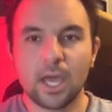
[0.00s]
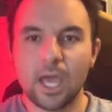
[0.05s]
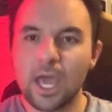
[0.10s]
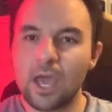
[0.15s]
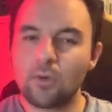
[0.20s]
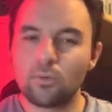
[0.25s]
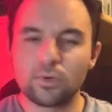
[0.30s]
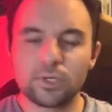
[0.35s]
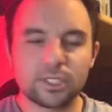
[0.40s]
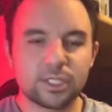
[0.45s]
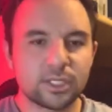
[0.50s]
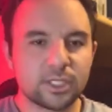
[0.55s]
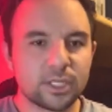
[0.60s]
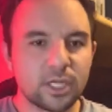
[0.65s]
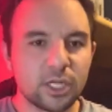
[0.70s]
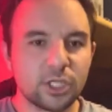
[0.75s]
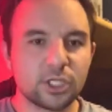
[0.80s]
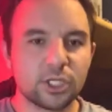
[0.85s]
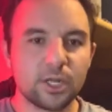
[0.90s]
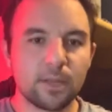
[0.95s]
It was
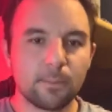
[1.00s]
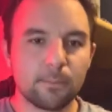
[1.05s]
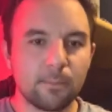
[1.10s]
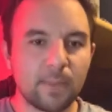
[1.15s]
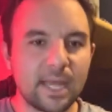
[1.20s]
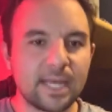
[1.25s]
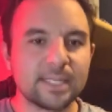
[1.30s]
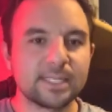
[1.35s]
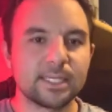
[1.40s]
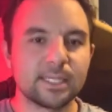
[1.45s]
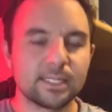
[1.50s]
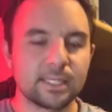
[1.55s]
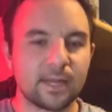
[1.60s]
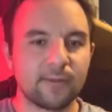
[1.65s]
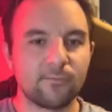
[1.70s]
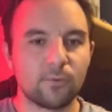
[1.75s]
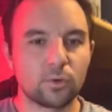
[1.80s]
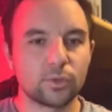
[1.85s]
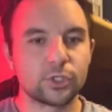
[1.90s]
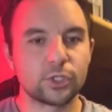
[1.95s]
such an amazing,
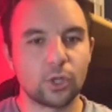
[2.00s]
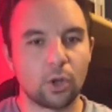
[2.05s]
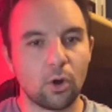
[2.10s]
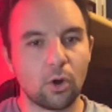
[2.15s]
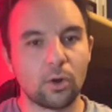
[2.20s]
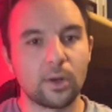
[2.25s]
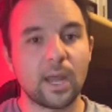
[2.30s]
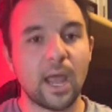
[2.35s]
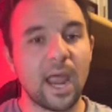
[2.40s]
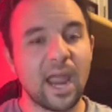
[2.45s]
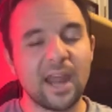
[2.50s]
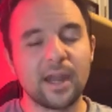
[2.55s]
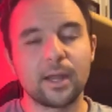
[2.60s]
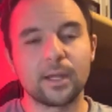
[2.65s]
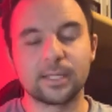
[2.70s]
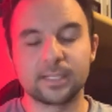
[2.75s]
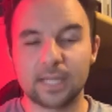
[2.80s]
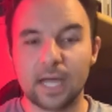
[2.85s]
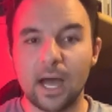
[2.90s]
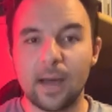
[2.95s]
diverse card. And
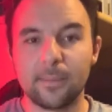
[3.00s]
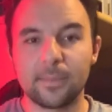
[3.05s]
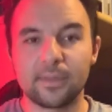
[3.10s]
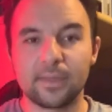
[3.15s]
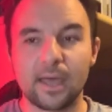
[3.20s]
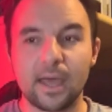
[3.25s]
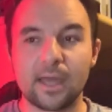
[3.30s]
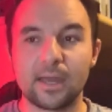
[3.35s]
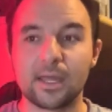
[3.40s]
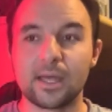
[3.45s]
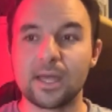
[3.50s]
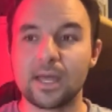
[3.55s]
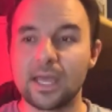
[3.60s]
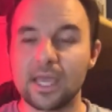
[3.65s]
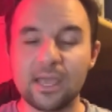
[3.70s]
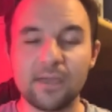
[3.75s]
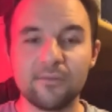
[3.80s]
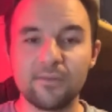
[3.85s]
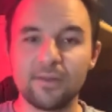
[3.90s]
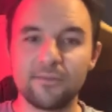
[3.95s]
on top of that,
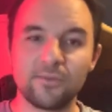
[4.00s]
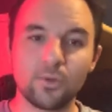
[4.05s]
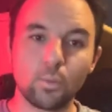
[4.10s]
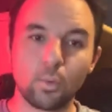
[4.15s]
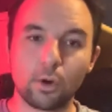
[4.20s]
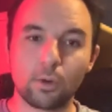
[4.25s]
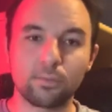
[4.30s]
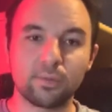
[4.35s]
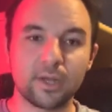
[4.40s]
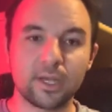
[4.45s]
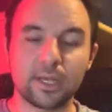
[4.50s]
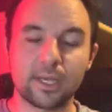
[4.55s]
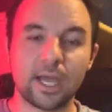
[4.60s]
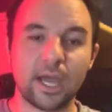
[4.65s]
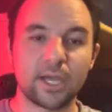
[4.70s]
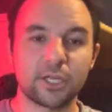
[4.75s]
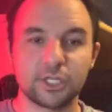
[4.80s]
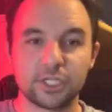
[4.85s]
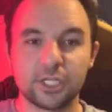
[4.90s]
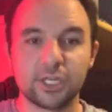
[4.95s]
even if you weren't playing
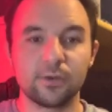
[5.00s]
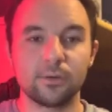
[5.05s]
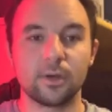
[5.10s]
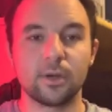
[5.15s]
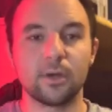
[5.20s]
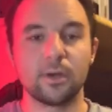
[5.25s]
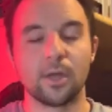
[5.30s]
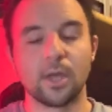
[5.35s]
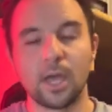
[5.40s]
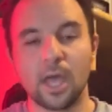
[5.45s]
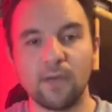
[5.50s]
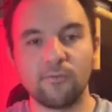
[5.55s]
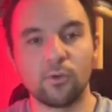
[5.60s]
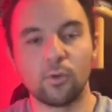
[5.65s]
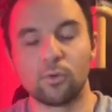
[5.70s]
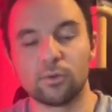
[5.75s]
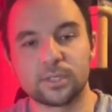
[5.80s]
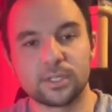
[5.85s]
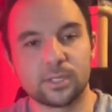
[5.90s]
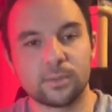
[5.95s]
Kashtira, if you
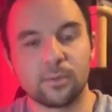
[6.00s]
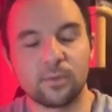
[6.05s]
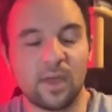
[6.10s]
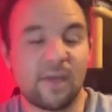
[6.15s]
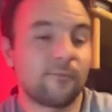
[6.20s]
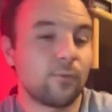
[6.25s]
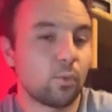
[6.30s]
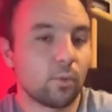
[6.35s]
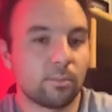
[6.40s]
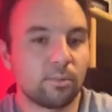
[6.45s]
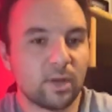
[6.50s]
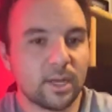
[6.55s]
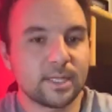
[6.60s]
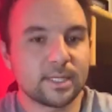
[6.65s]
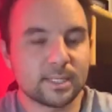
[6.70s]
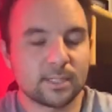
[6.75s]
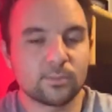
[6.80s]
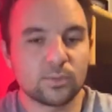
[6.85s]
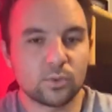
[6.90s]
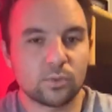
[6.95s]
were if you were playing
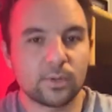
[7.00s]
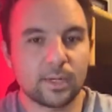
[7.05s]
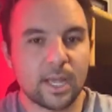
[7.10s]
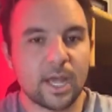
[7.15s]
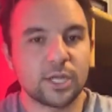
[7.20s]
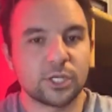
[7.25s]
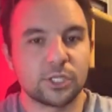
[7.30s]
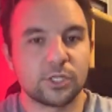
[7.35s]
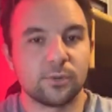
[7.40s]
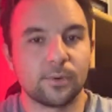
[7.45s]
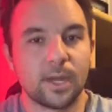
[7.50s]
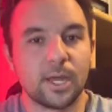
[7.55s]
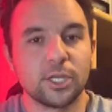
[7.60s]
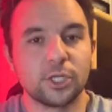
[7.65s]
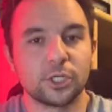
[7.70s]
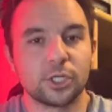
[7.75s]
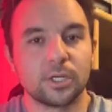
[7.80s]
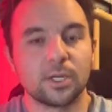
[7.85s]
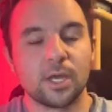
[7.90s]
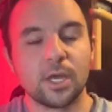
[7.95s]
some sort of Kashtira
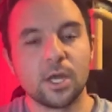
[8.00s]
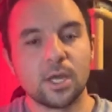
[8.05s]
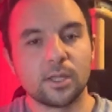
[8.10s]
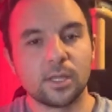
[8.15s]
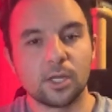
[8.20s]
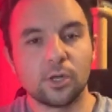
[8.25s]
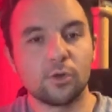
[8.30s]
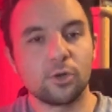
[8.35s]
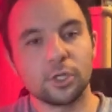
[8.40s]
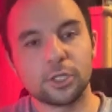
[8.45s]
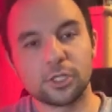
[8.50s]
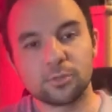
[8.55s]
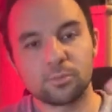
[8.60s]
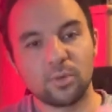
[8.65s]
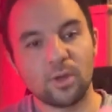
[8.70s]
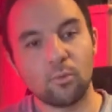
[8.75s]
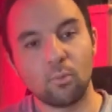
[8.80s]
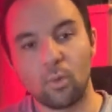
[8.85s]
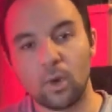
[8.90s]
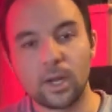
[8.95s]
engine, then you could just
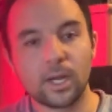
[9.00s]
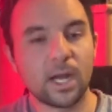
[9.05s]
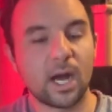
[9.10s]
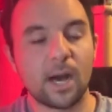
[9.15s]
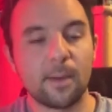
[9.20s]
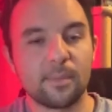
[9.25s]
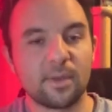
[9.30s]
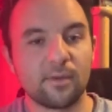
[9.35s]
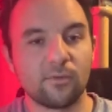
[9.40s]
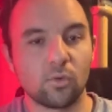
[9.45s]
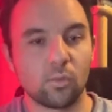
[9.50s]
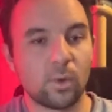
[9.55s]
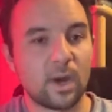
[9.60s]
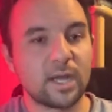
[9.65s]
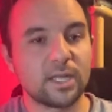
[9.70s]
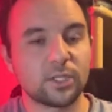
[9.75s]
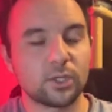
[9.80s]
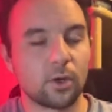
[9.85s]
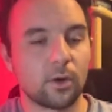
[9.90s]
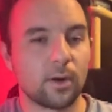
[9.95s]
play one copy of a
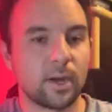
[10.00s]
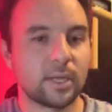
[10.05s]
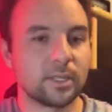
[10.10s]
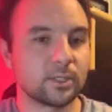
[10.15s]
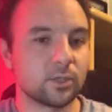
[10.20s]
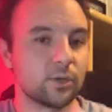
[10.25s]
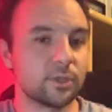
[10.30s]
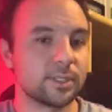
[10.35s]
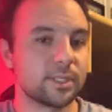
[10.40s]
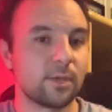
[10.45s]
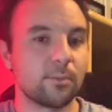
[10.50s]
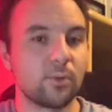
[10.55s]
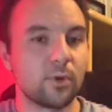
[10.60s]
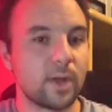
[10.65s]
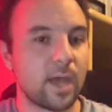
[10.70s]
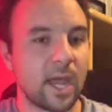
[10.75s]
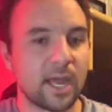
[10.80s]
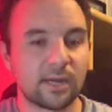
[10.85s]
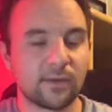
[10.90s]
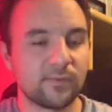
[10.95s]
Rise Heart, and as long as the
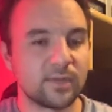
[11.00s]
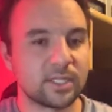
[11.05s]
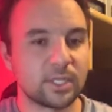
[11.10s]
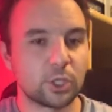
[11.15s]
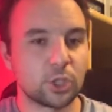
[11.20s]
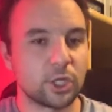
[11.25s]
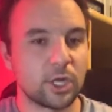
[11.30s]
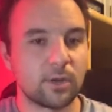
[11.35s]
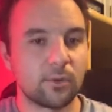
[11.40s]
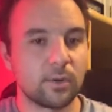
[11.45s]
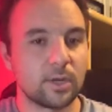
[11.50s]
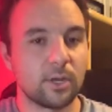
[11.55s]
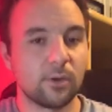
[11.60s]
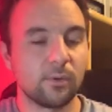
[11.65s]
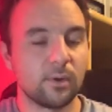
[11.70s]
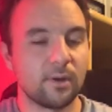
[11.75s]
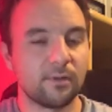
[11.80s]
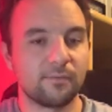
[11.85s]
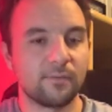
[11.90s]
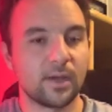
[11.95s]
opponent activates a
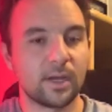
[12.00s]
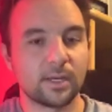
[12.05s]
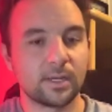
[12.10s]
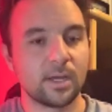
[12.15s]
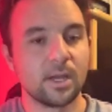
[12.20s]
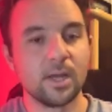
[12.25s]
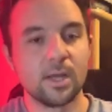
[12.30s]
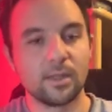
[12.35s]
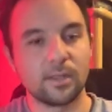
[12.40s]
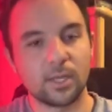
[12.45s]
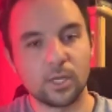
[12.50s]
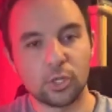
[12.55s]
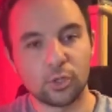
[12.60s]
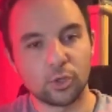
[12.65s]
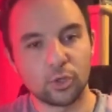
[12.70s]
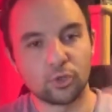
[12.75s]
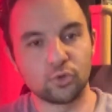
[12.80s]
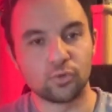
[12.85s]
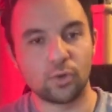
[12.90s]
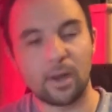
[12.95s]
Shangri-Ira effect, then you
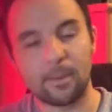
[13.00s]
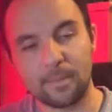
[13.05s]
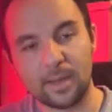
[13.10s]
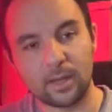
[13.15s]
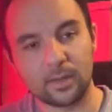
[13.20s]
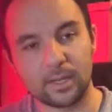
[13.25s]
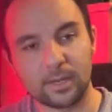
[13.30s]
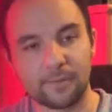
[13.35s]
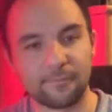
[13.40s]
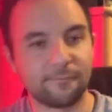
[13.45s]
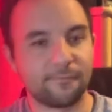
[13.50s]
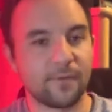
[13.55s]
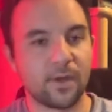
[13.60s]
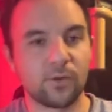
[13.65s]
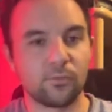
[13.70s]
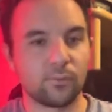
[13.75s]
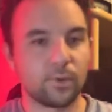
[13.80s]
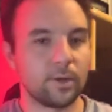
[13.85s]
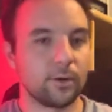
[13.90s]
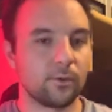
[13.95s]
could drop out like a
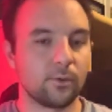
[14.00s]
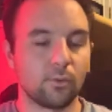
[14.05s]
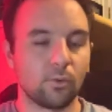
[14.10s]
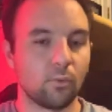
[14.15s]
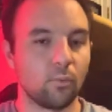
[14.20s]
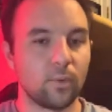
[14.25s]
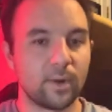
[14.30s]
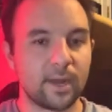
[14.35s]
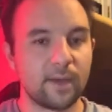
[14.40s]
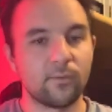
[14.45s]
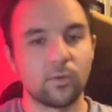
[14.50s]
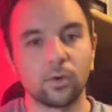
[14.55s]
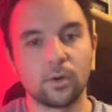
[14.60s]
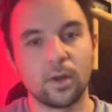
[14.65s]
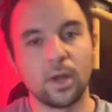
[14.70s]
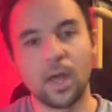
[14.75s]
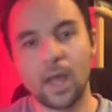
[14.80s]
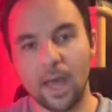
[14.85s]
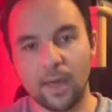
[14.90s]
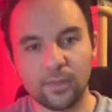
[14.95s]
Fenrir or whatever,
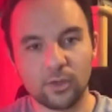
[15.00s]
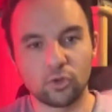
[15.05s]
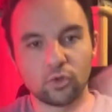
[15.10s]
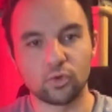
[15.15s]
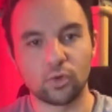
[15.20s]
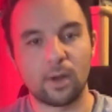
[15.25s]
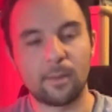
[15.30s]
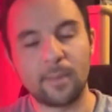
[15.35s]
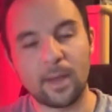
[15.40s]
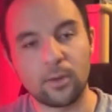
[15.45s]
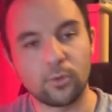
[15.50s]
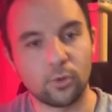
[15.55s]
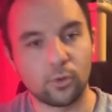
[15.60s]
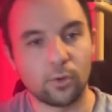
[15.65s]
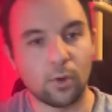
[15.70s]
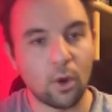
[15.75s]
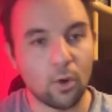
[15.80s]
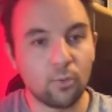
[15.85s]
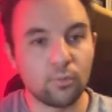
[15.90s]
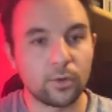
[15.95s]
and then drop out
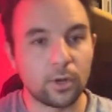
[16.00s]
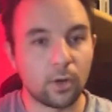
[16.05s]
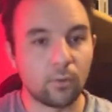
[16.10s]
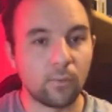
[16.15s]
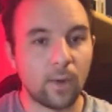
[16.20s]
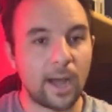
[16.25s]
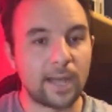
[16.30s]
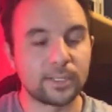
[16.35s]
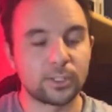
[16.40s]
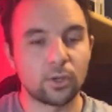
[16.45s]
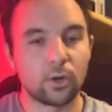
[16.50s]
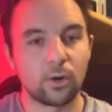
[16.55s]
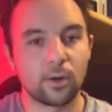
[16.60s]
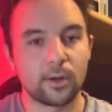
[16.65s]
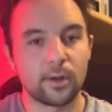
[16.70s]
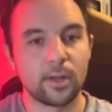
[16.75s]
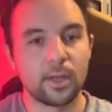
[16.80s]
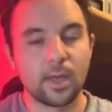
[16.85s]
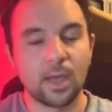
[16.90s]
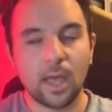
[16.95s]
your own Arise
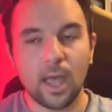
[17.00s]
Heart.